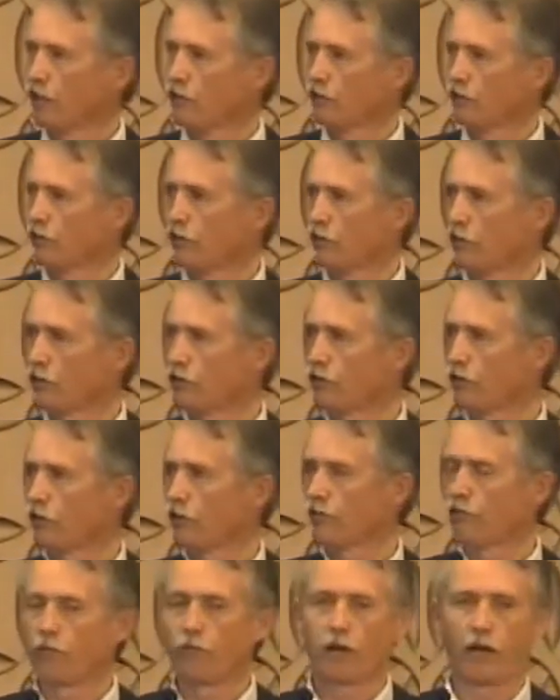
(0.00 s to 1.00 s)
to the
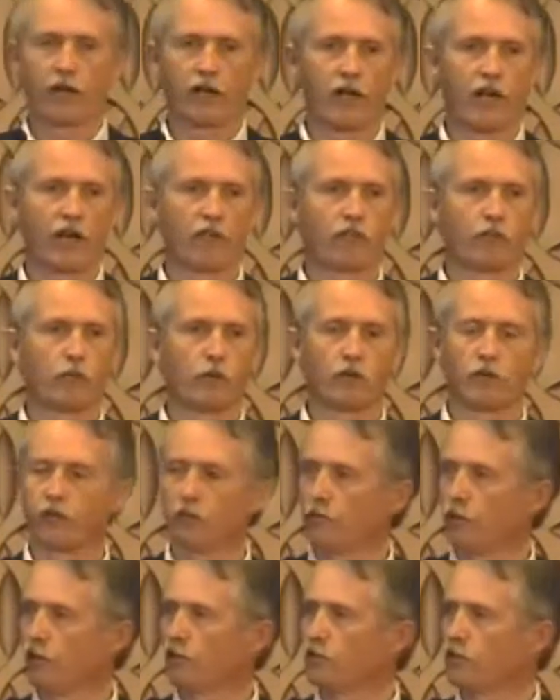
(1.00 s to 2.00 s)
tune of about
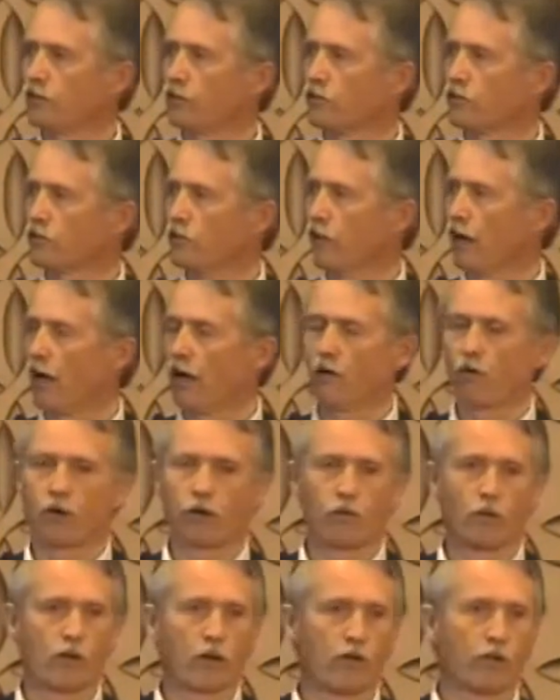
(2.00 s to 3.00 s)
500,000 BTUs an
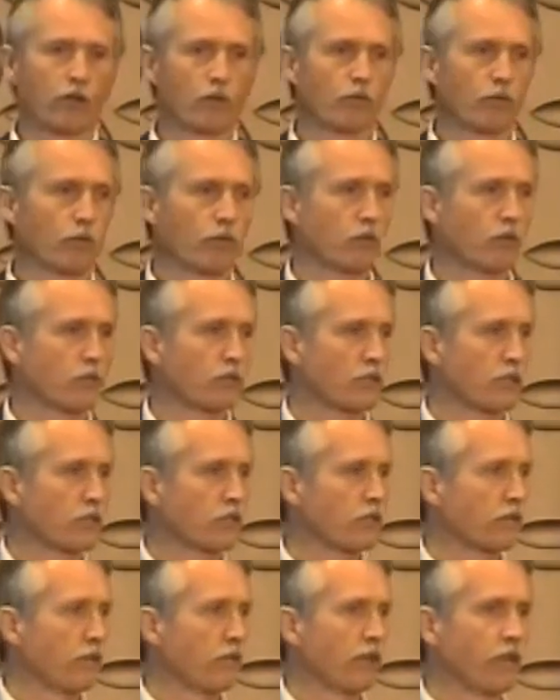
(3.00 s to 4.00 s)
hour while they're producing
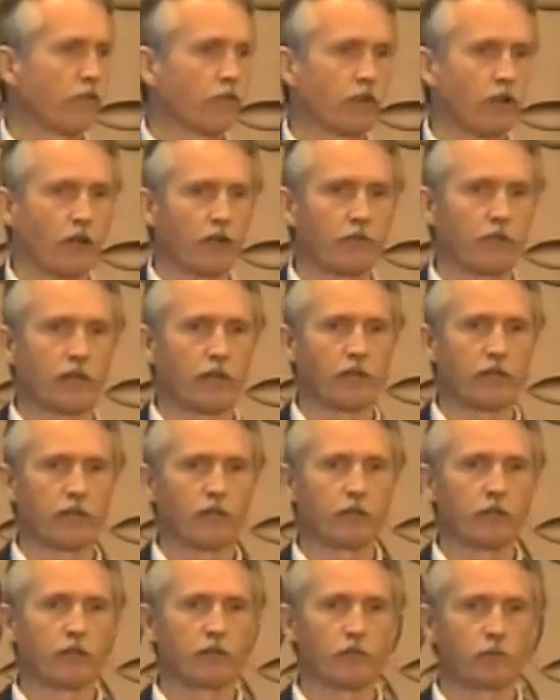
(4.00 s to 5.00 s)
75
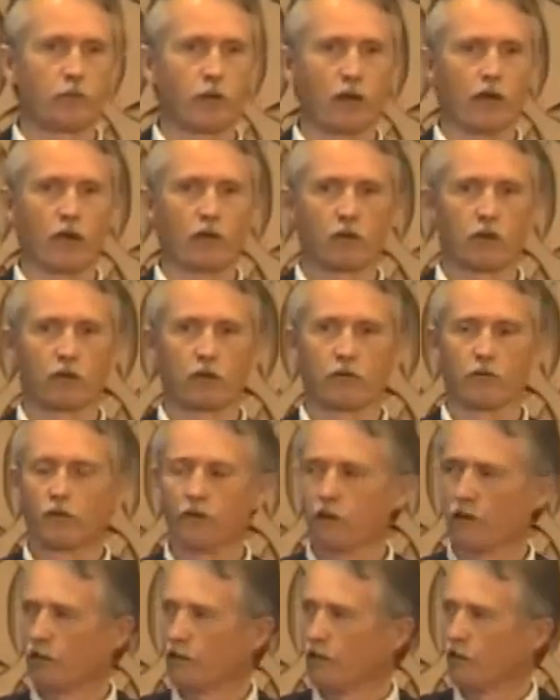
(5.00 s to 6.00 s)
kW of power.
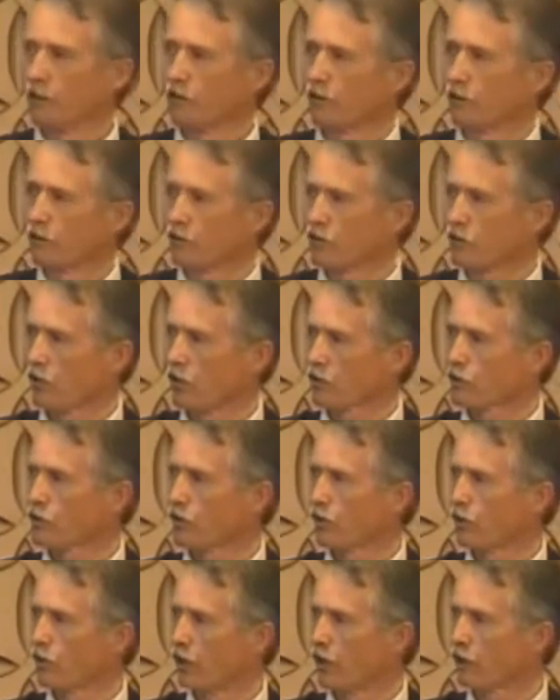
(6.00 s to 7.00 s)
There's
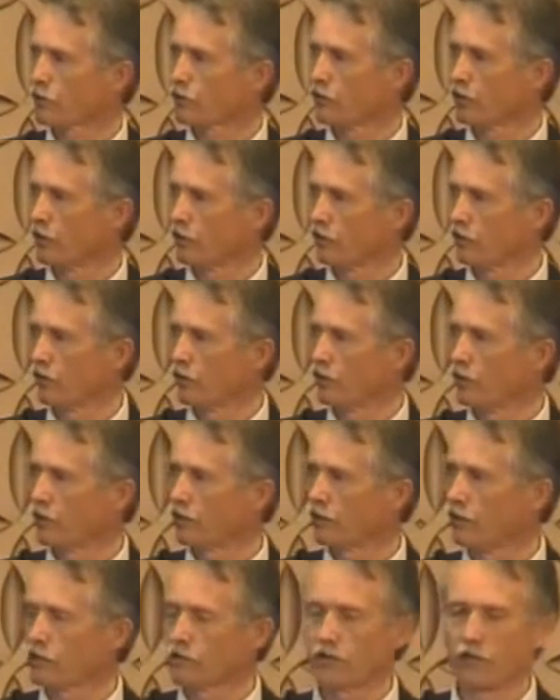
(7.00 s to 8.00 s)
also an alternate
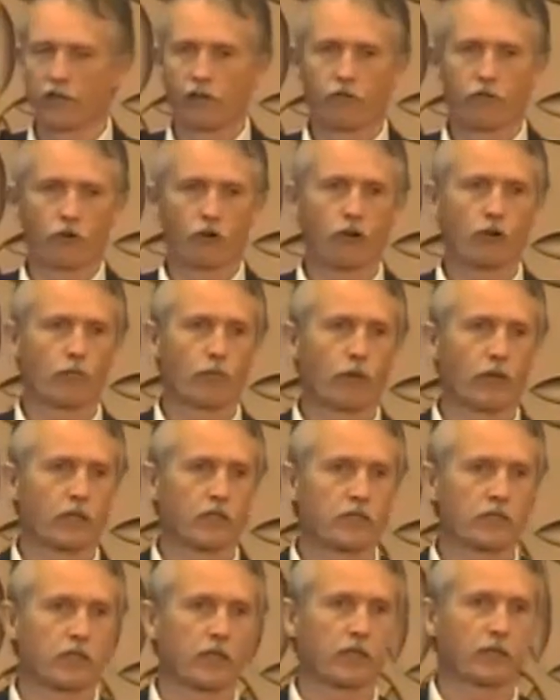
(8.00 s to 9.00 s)
unit that's an
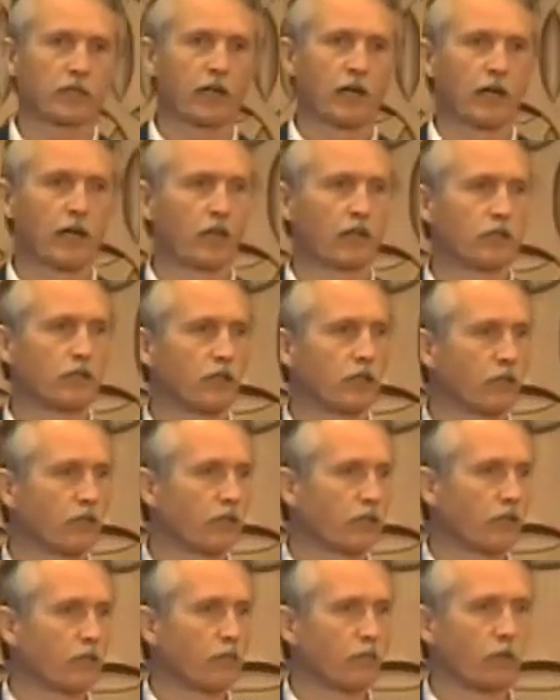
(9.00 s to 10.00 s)
inverter-based technology
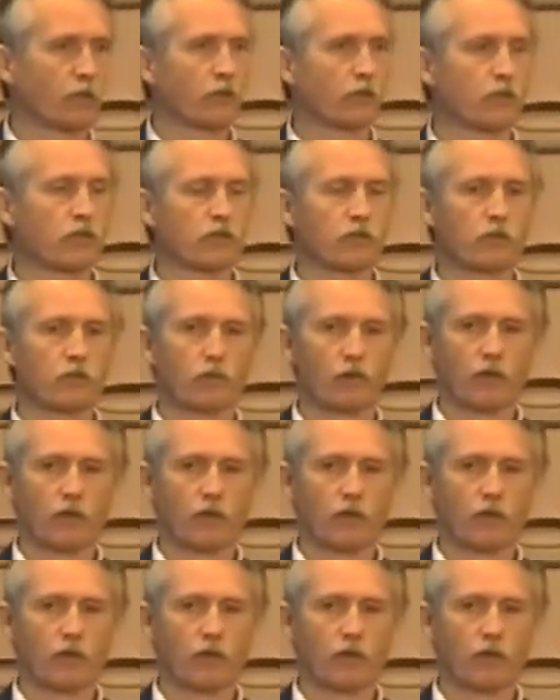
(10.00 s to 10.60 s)
that can produce